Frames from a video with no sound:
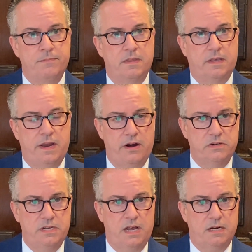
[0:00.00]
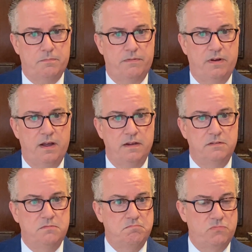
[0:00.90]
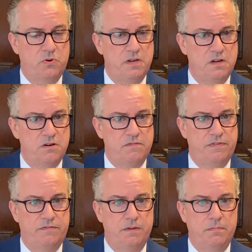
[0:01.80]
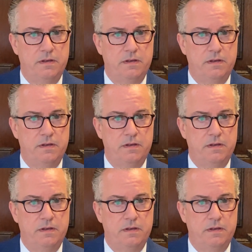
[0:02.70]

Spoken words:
The CARES Act provides $350